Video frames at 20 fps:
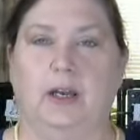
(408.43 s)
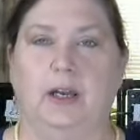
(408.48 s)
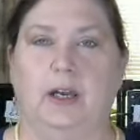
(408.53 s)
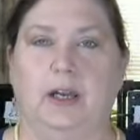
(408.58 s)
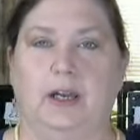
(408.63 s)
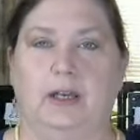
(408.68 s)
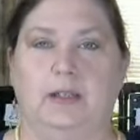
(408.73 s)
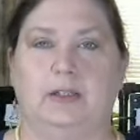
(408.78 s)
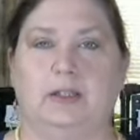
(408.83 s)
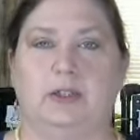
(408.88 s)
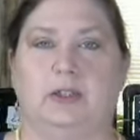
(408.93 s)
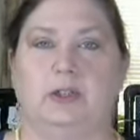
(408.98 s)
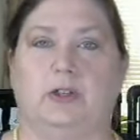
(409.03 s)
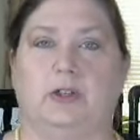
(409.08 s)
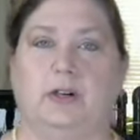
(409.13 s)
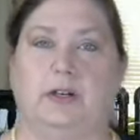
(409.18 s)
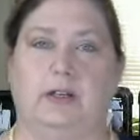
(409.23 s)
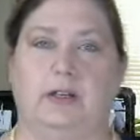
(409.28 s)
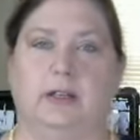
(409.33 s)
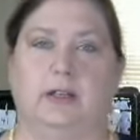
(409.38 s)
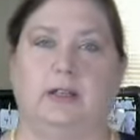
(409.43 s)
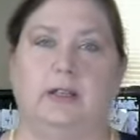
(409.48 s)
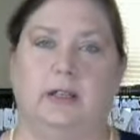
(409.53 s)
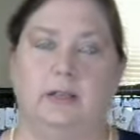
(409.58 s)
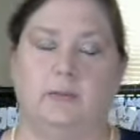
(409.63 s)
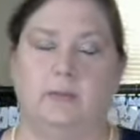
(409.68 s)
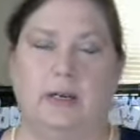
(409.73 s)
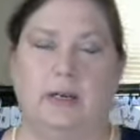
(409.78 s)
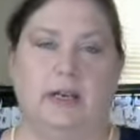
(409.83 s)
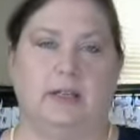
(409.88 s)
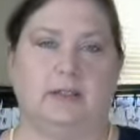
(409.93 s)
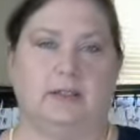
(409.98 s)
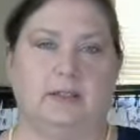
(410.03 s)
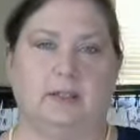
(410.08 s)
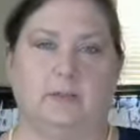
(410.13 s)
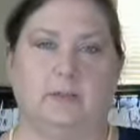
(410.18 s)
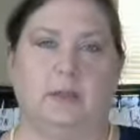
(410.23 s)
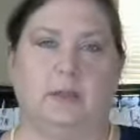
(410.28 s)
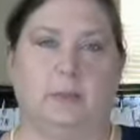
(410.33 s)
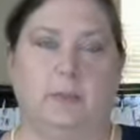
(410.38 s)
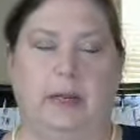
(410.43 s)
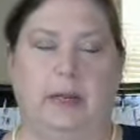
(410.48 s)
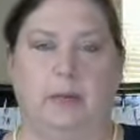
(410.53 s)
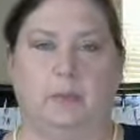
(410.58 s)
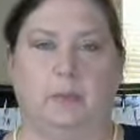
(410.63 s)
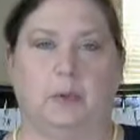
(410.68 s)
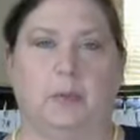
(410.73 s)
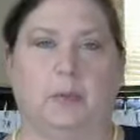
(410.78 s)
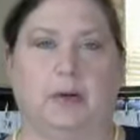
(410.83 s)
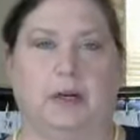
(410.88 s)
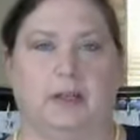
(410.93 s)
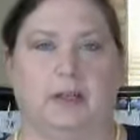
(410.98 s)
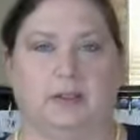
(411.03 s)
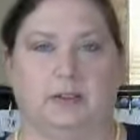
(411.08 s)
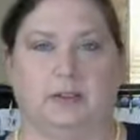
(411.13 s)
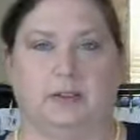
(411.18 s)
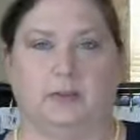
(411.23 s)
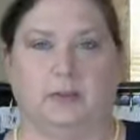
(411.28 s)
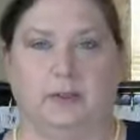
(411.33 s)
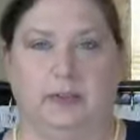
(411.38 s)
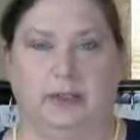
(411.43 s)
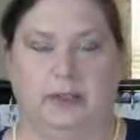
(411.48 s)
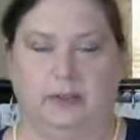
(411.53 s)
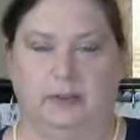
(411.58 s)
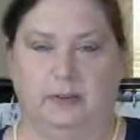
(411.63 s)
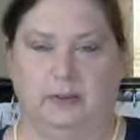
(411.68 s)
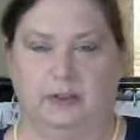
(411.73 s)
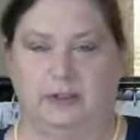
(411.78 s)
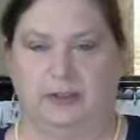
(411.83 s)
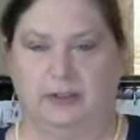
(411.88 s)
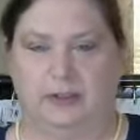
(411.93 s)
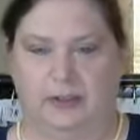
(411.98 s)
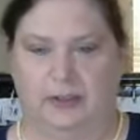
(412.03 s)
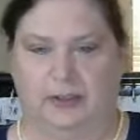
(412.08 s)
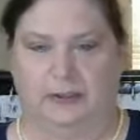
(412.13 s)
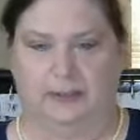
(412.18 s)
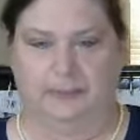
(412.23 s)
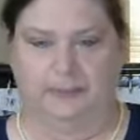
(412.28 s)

is just trying to eliminate some of the paper products that we use. So